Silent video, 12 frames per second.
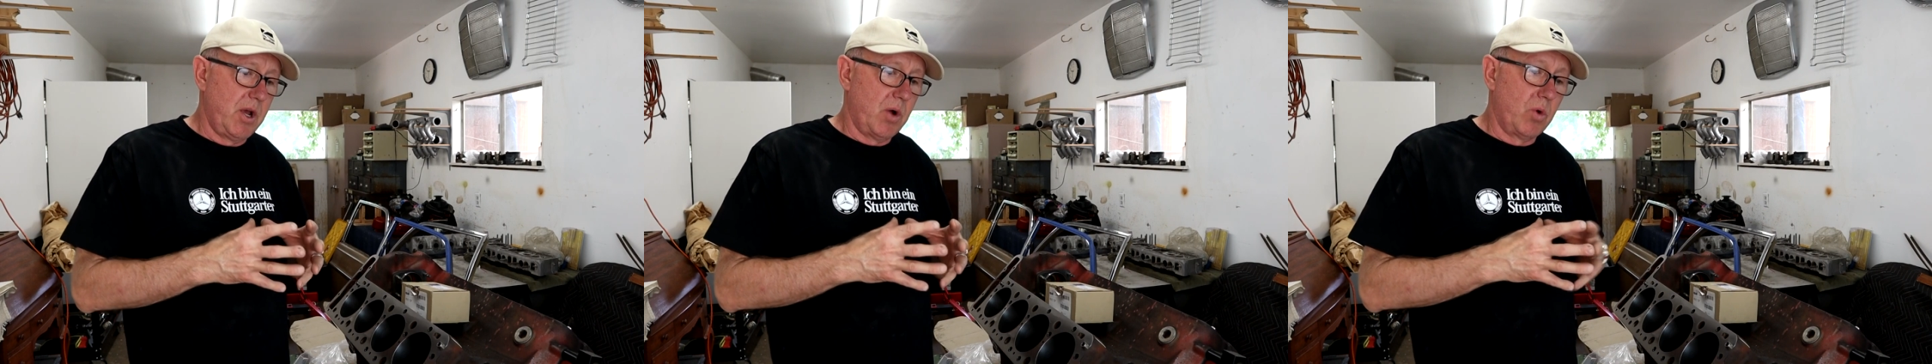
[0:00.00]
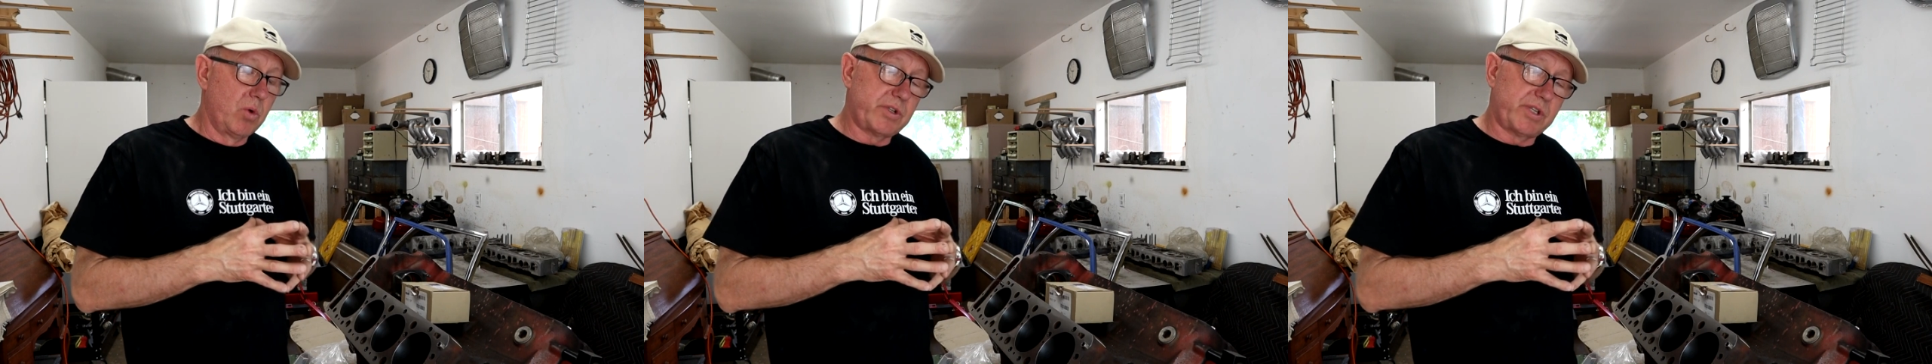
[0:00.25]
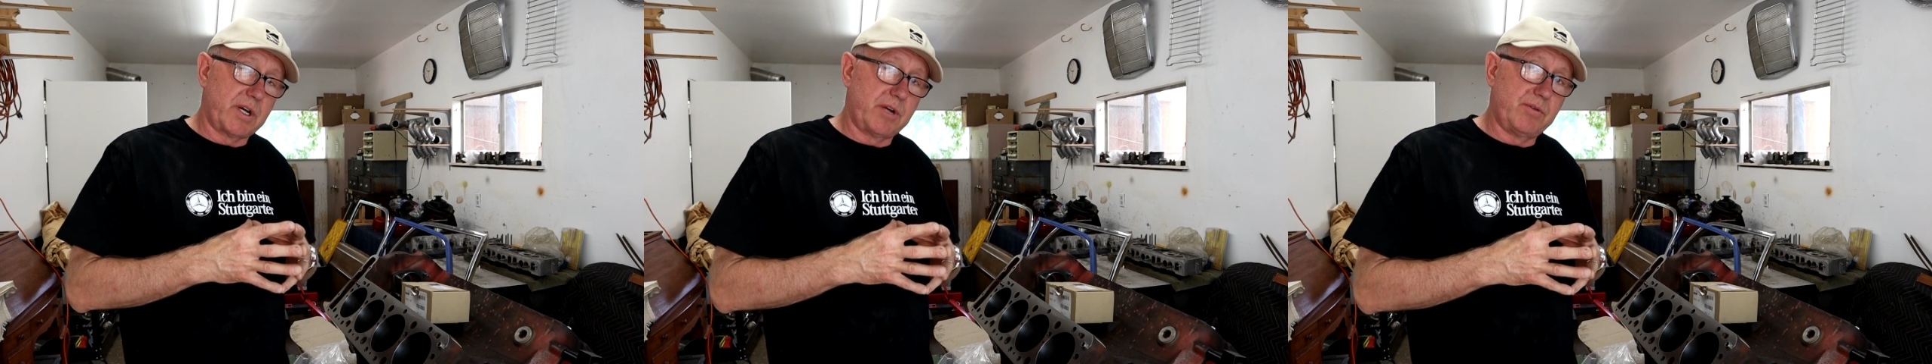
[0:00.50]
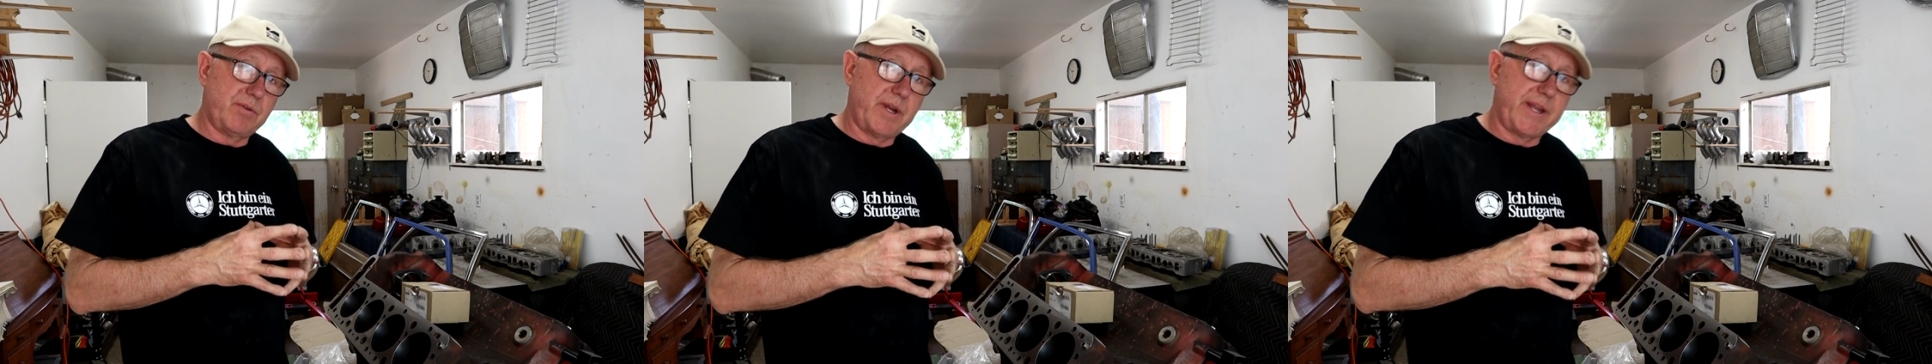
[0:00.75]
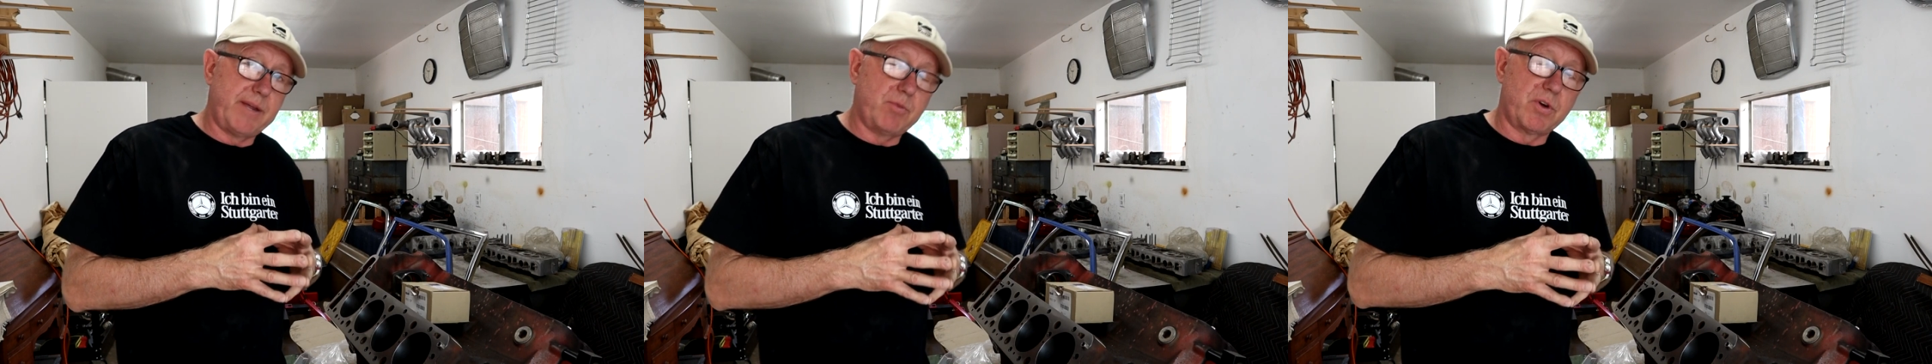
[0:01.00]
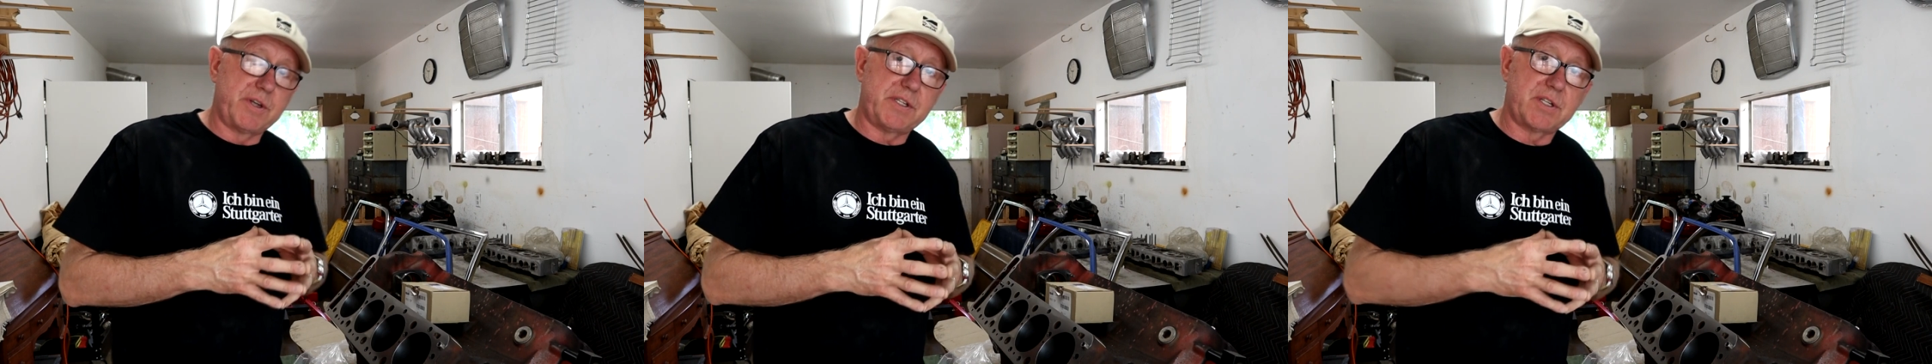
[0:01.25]
also I
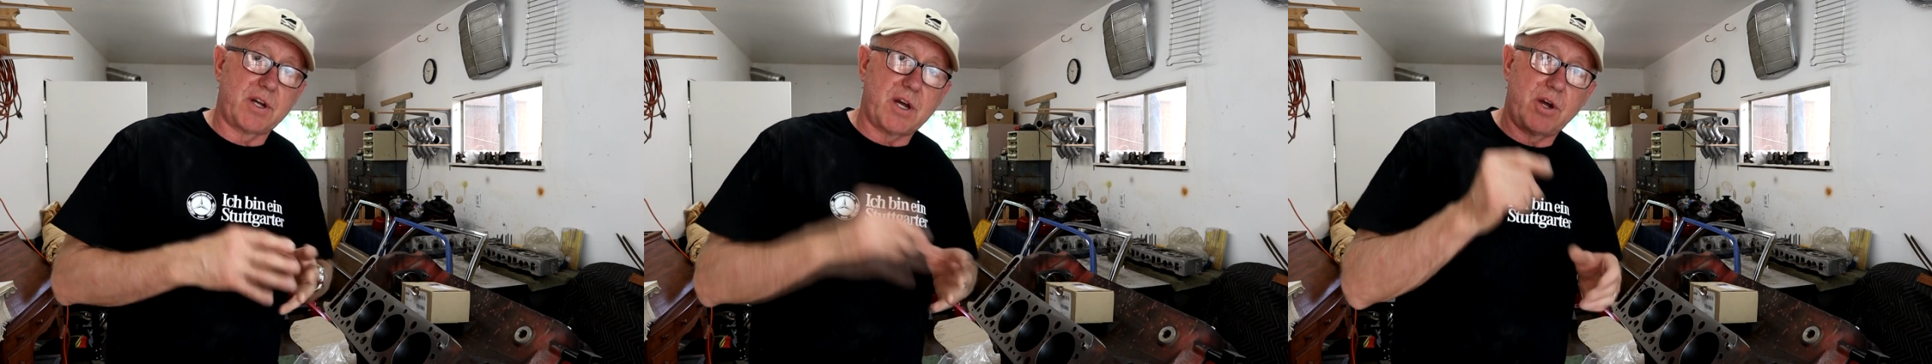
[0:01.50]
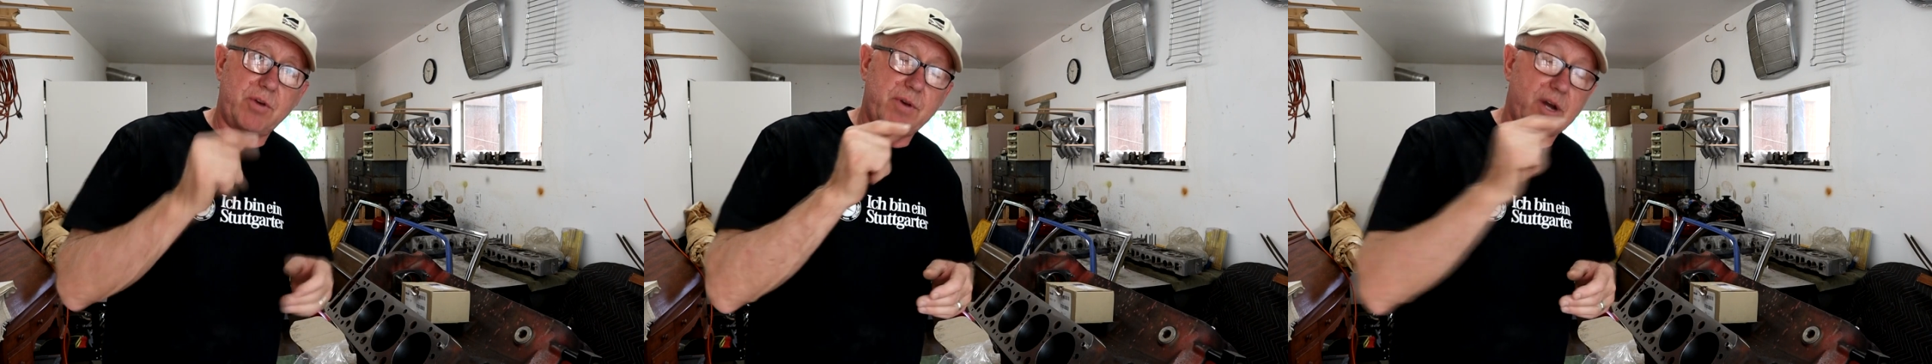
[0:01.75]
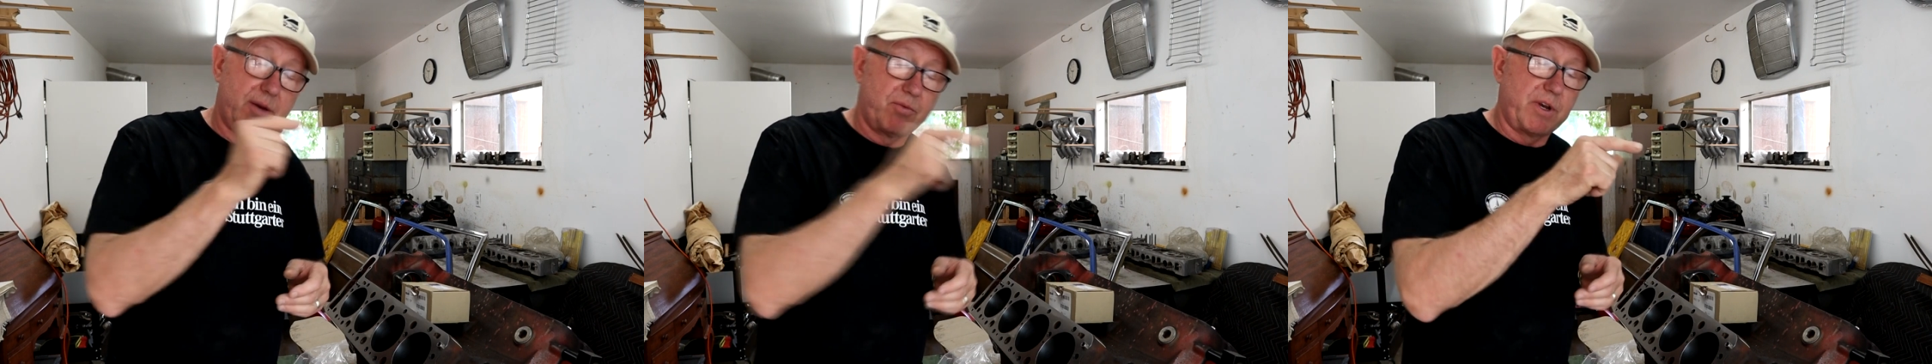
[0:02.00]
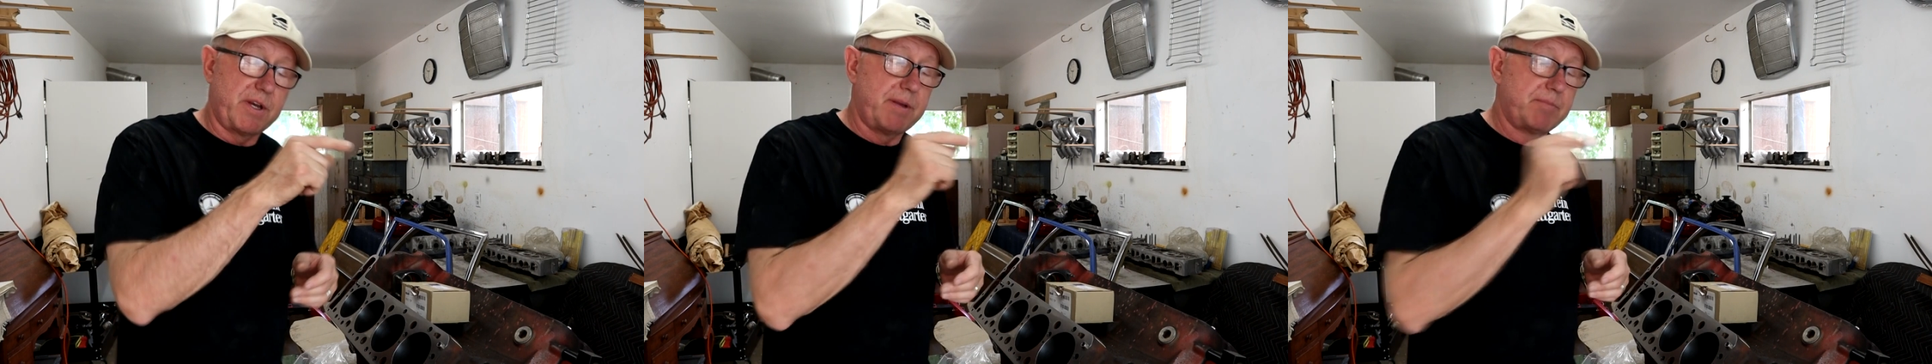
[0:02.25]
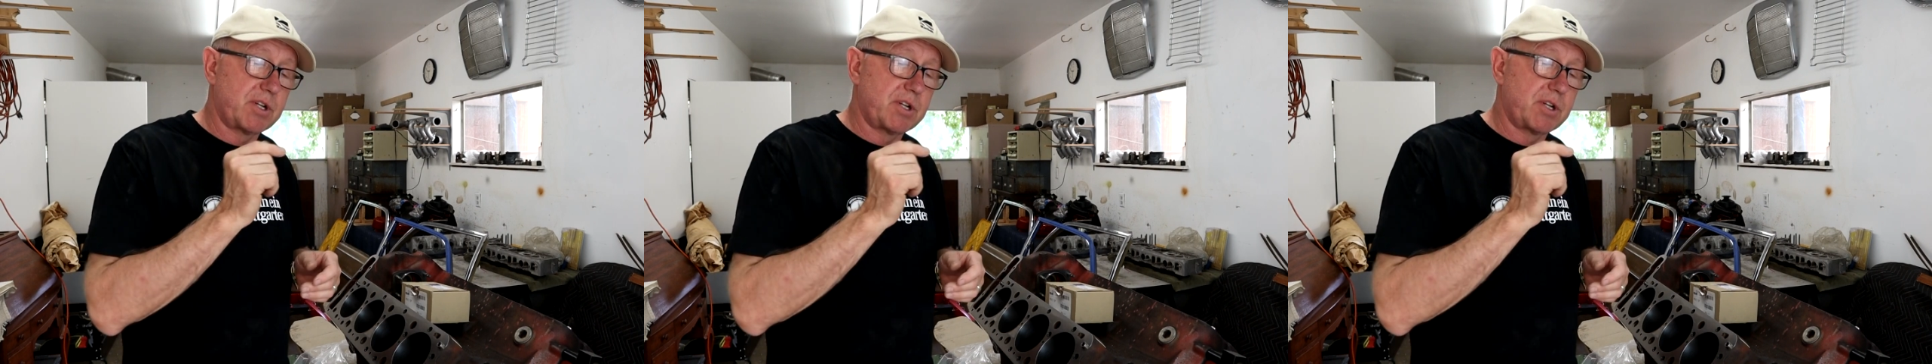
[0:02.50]
wanted him